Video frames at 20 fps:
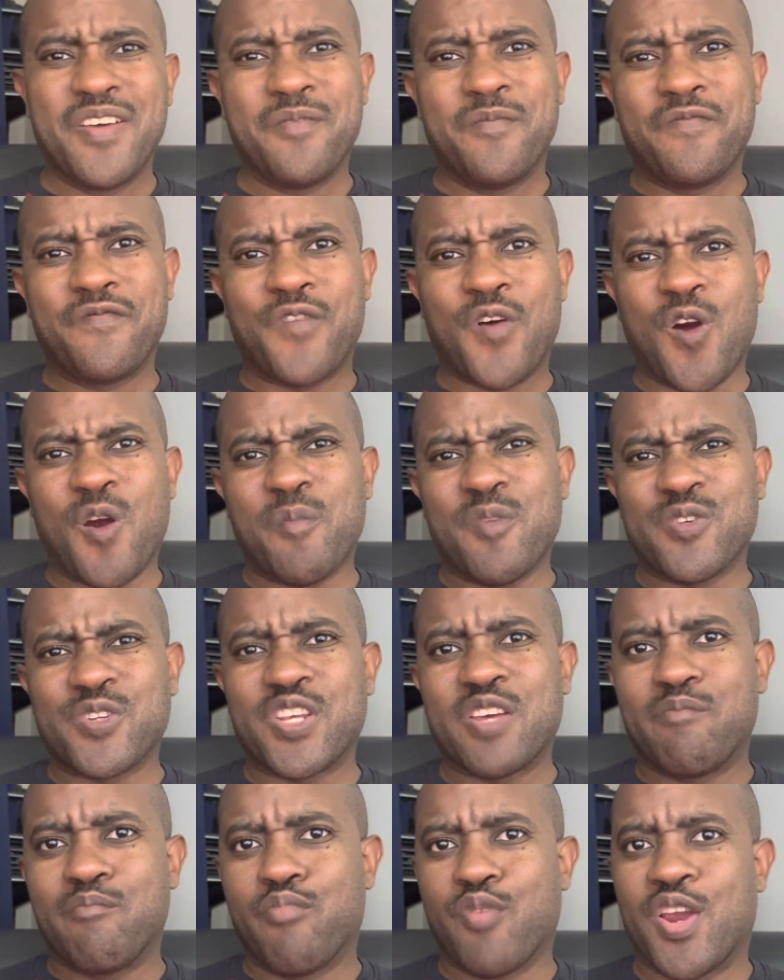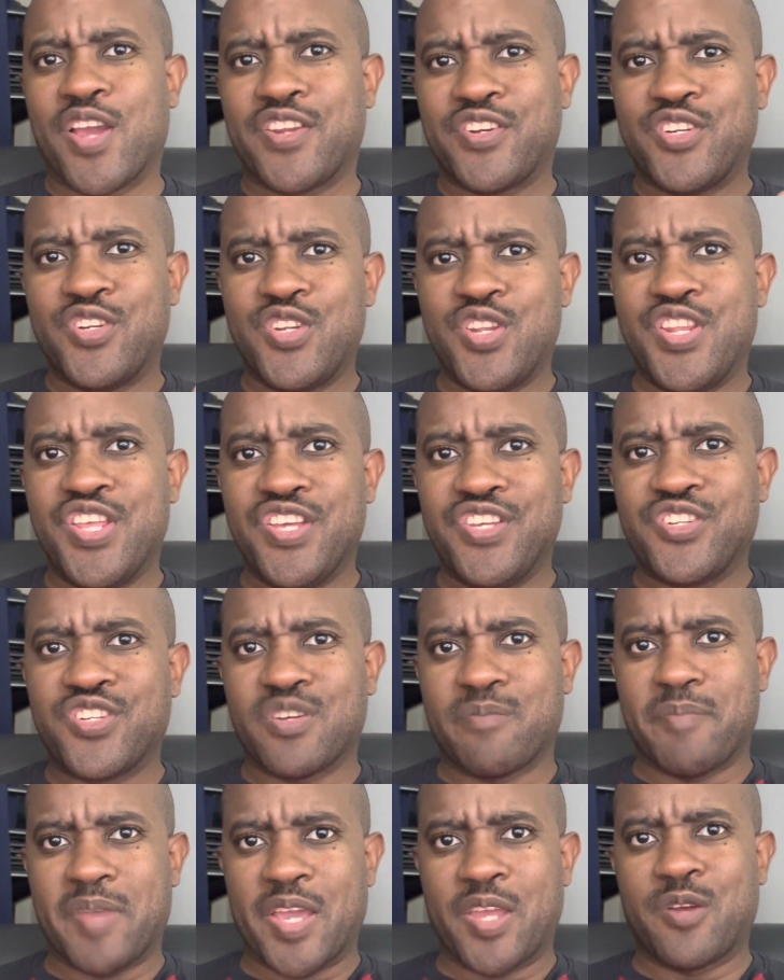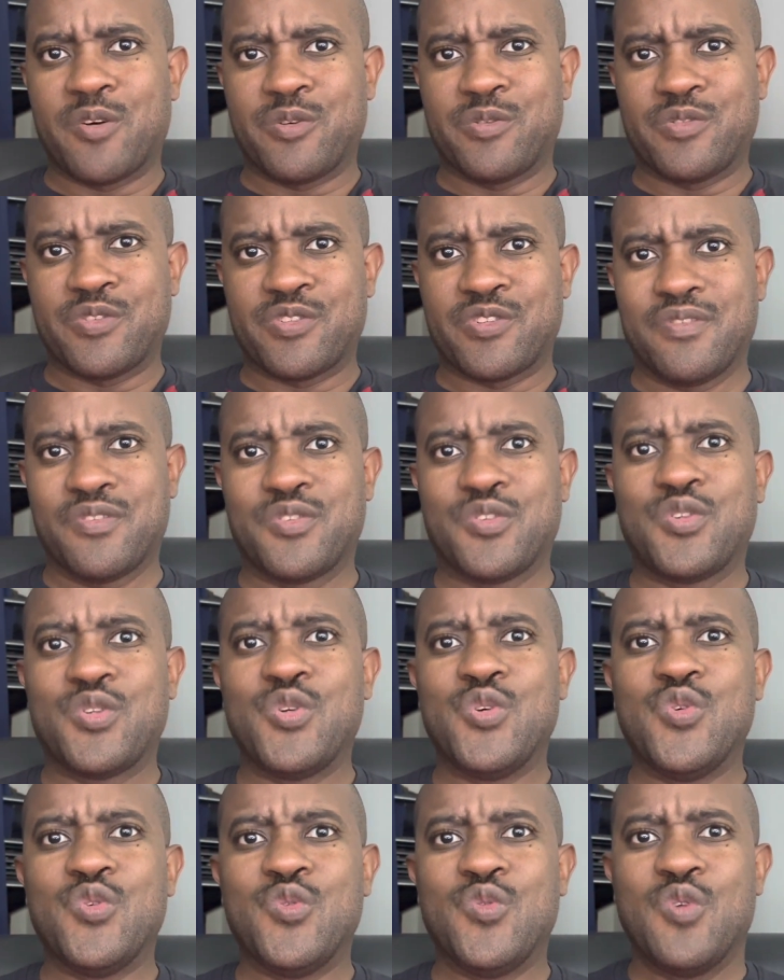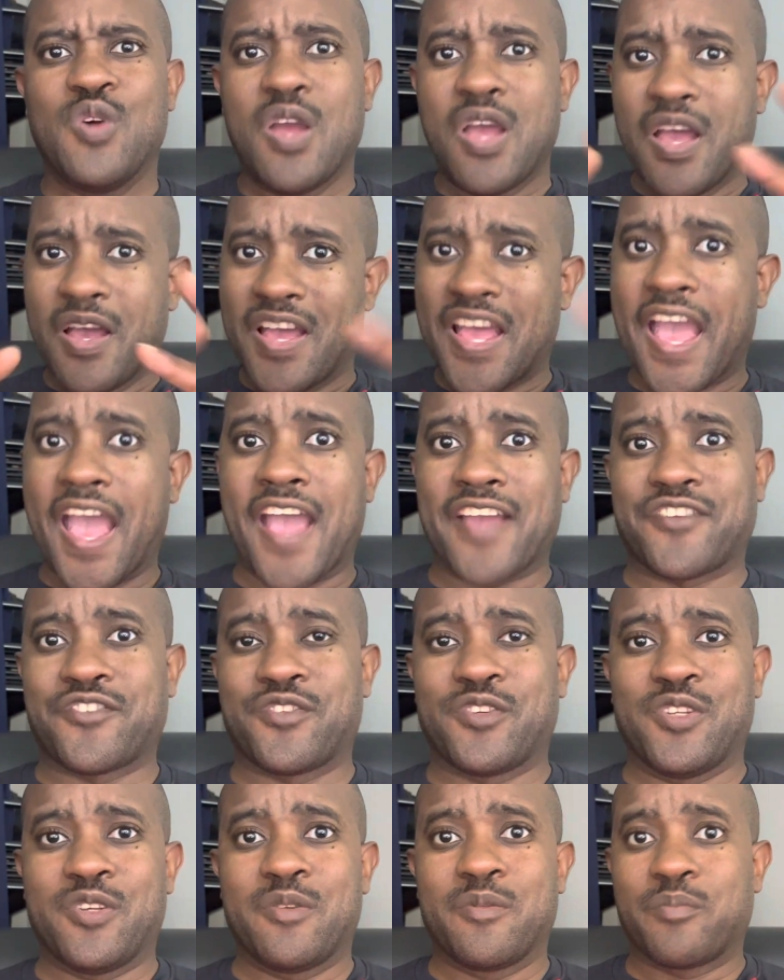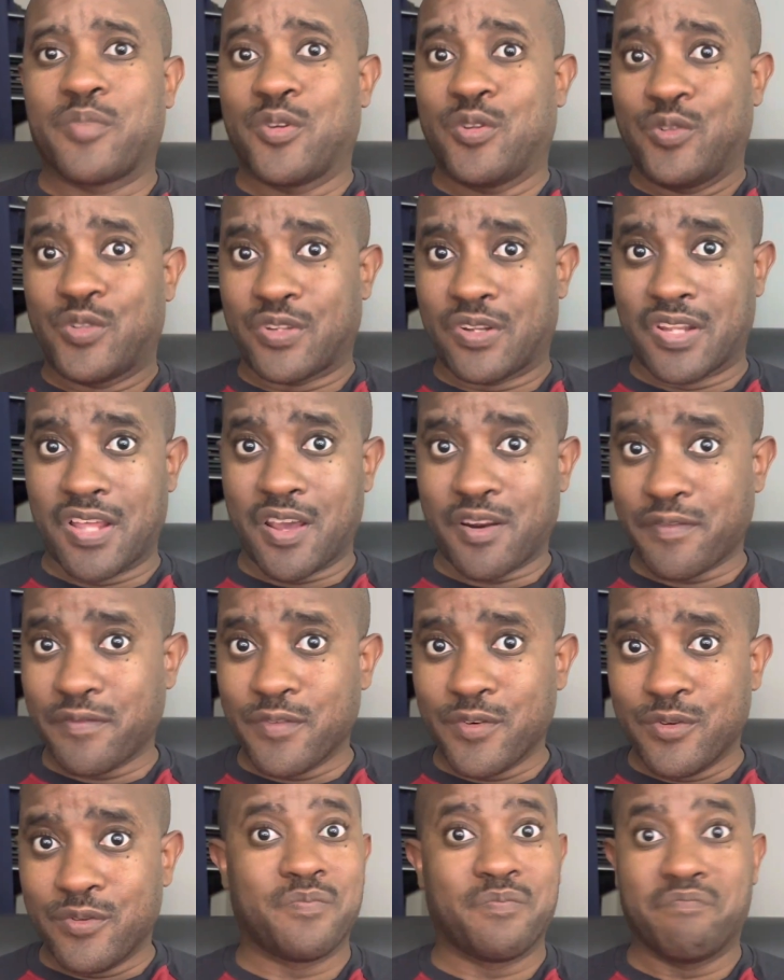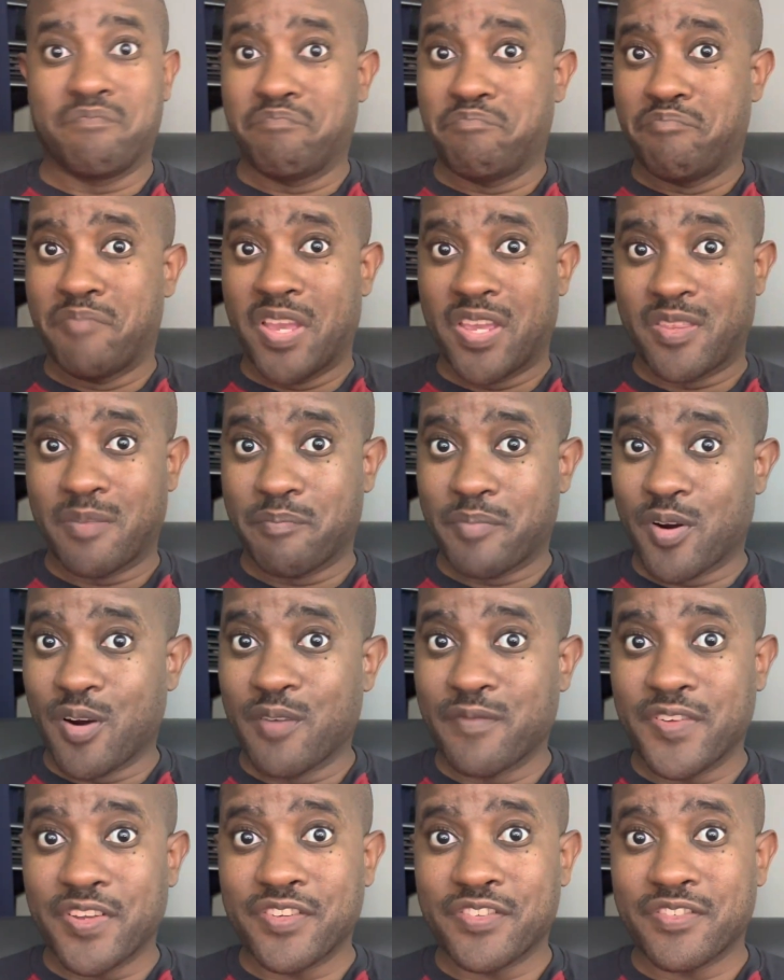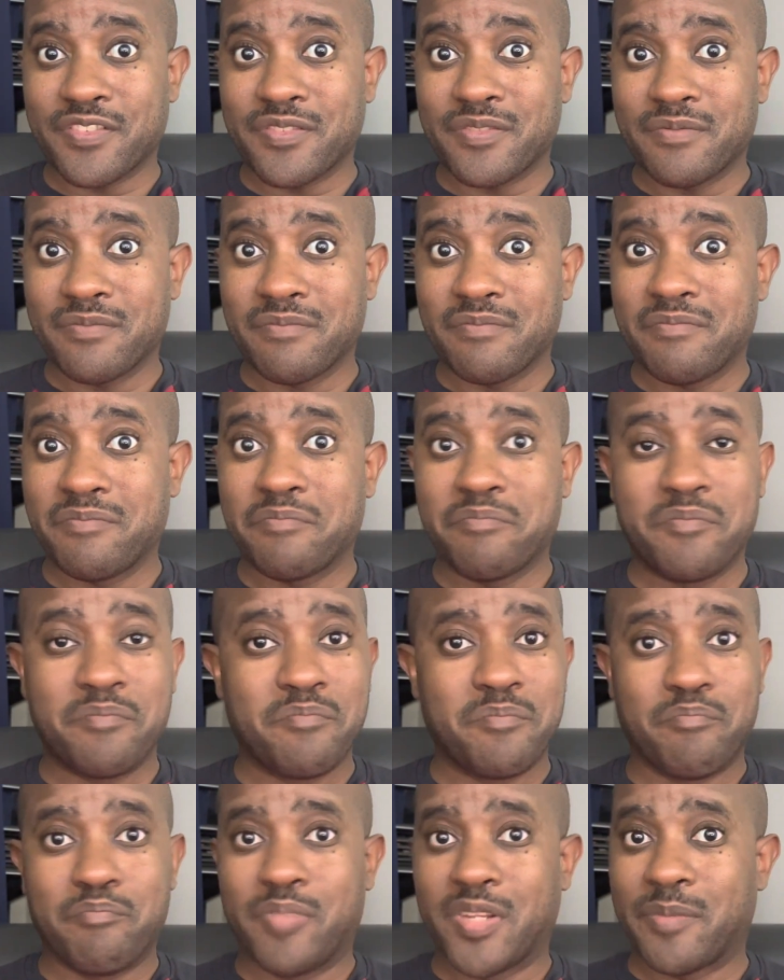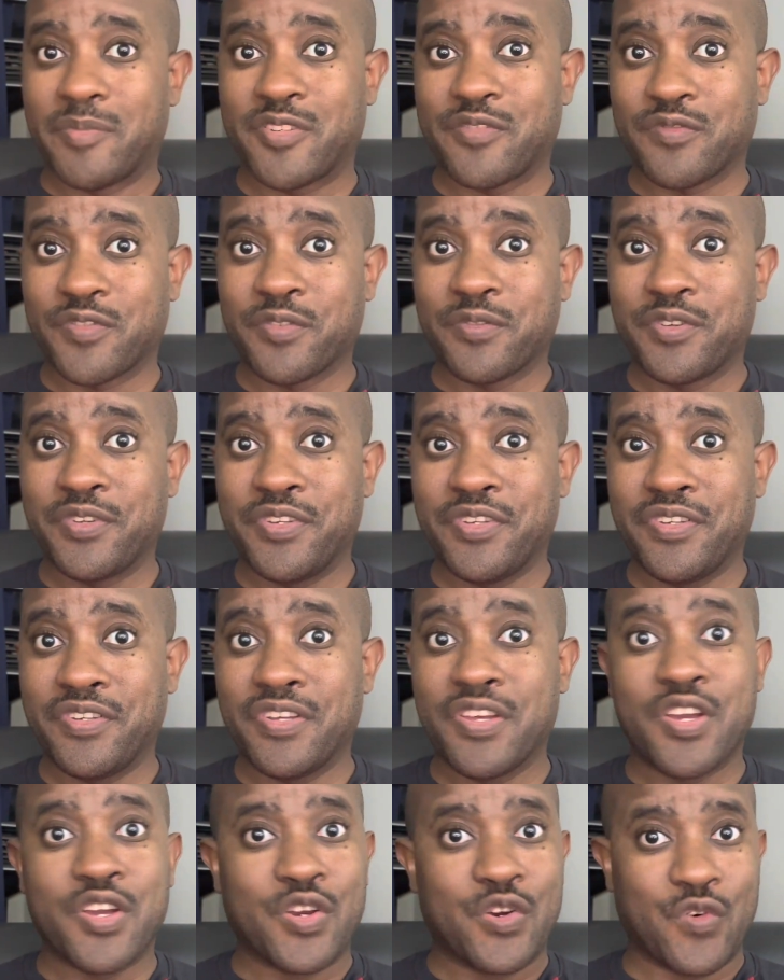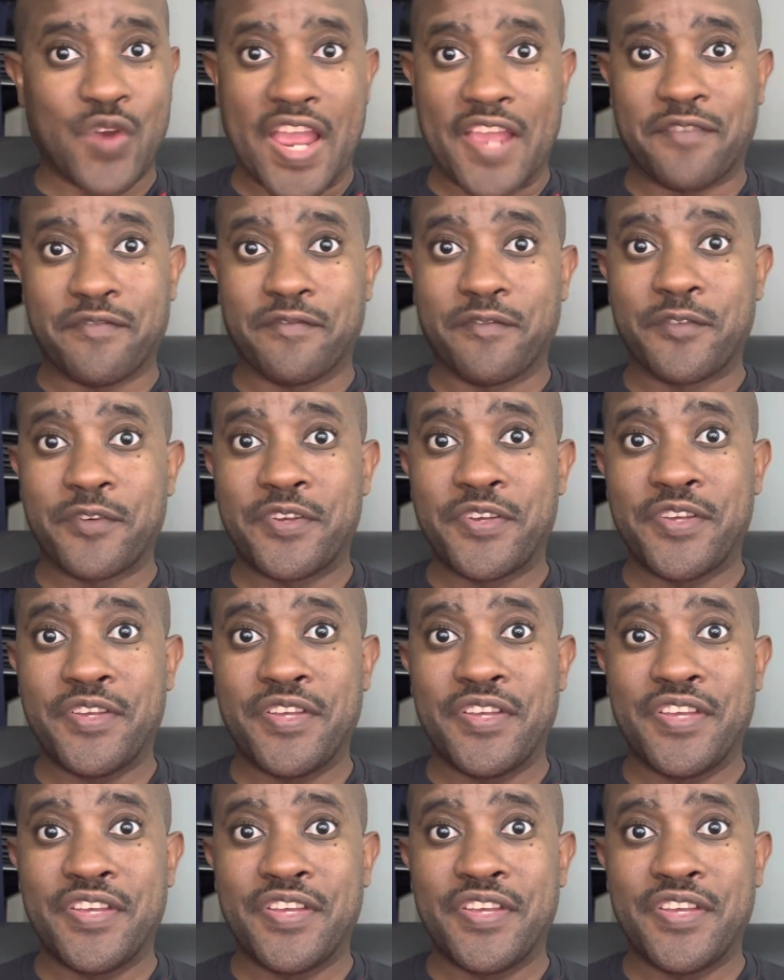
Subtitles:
Farmers have bred these tomatoes to actually produce a lot of fruit, make them perfect, blemish-free, crack-free.